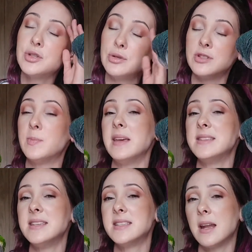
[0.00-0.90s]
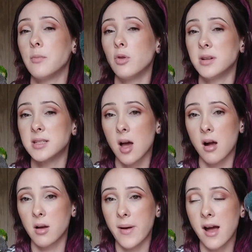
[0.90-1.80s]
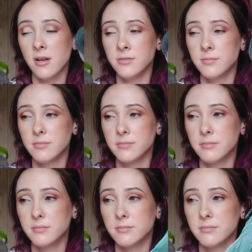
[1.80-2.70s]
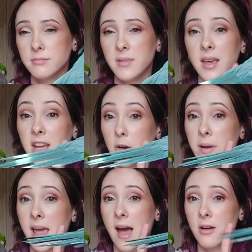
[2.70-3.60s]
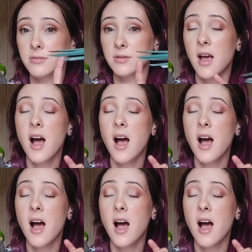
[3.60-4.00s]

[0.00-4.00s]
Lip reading: 2 species that I'm going to talk about, hear me out.